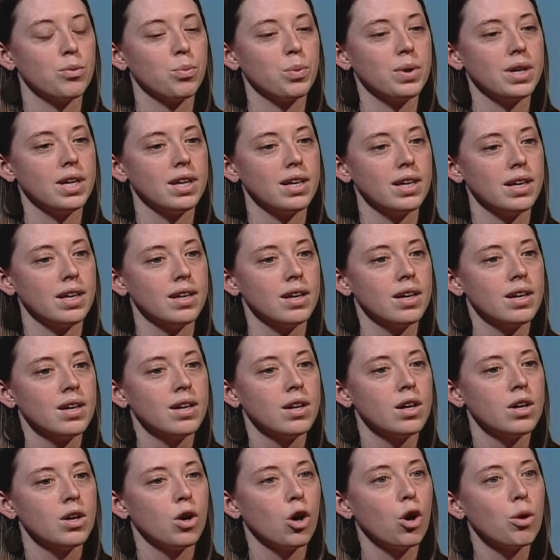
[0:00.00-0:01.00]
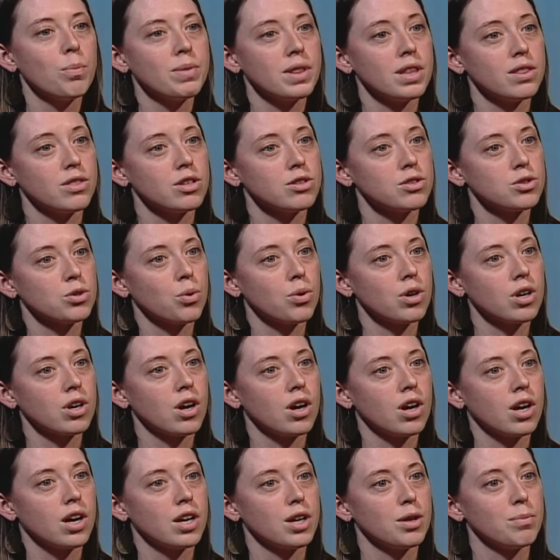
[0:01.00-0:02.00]
we hope that the
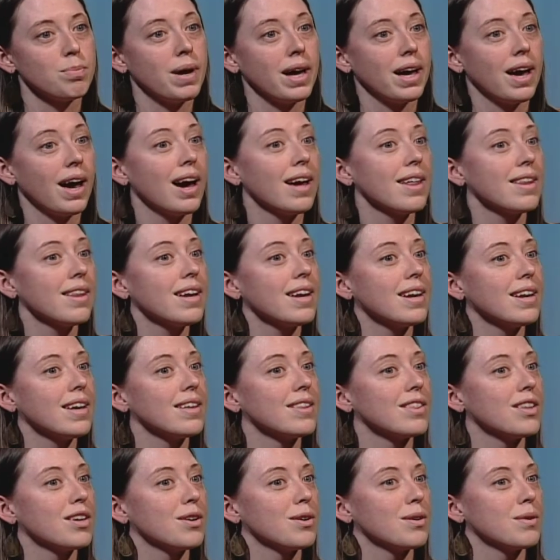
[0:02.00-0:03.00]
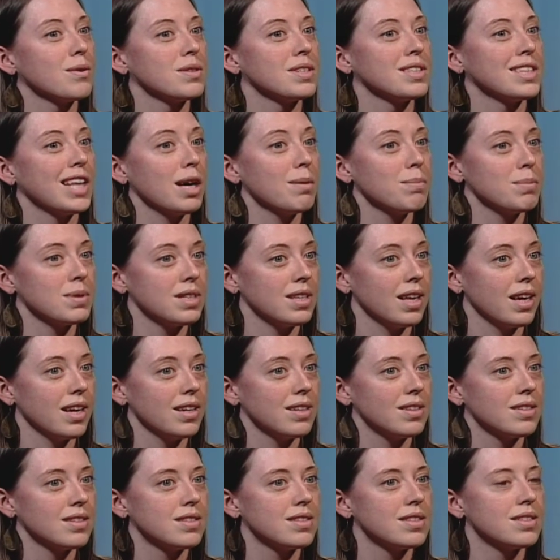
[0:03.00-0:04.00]
scorecard, by highlighting those top
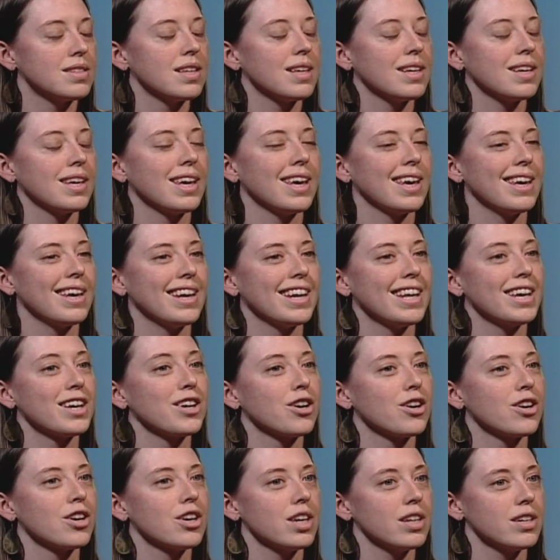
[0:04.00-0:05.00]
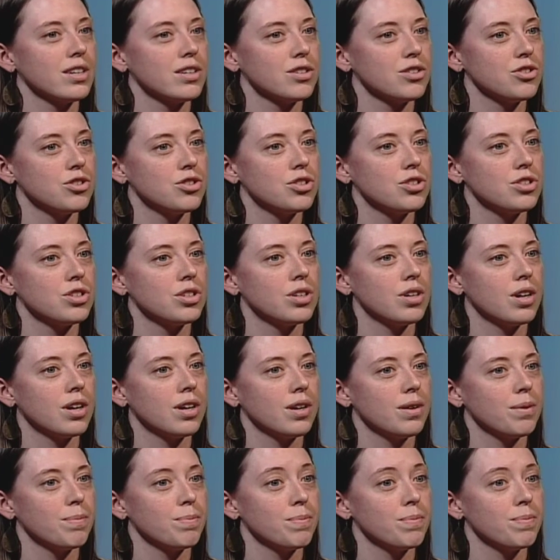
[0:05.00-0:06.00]
states, can encourage
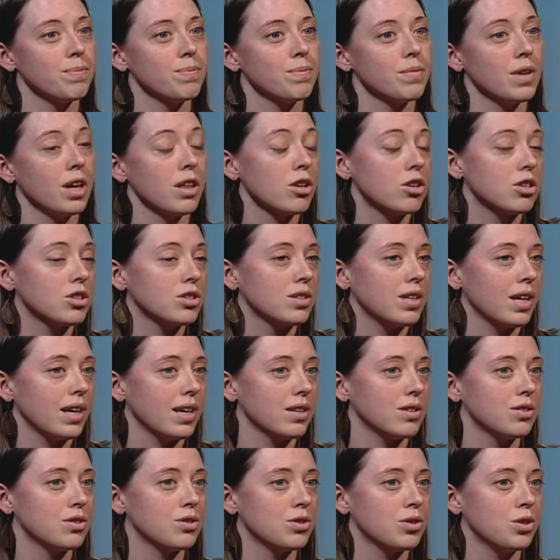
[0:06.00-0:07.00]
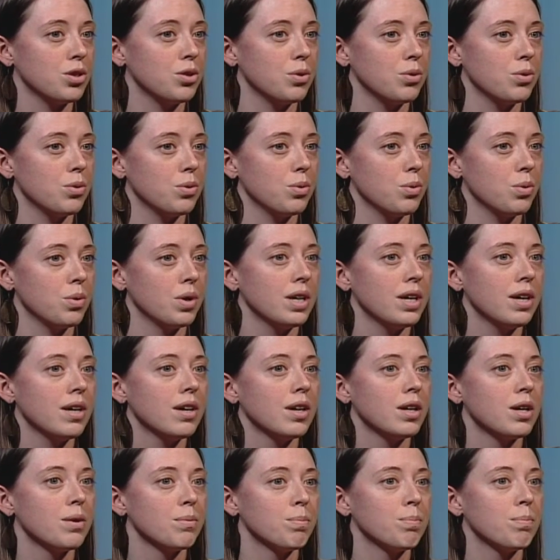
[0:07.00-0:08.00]
other states to
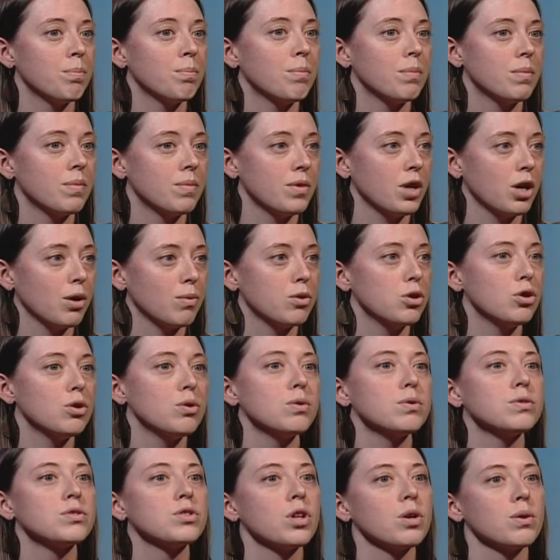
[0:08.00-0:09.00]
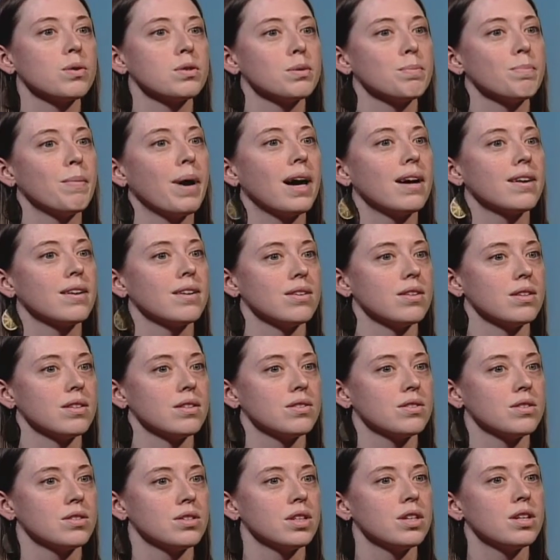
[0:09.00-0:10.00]
use those
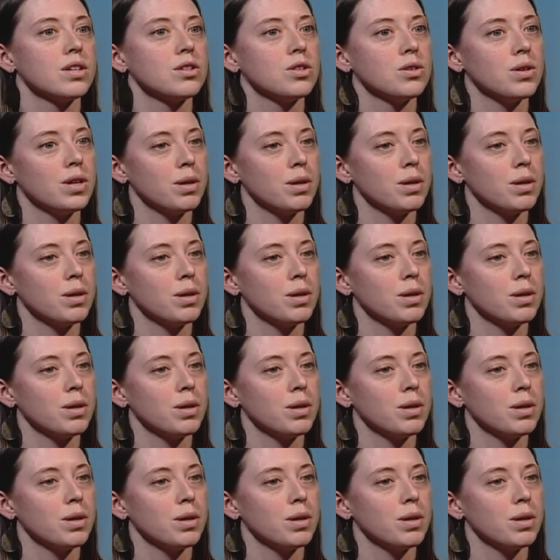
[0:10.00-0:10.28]
models to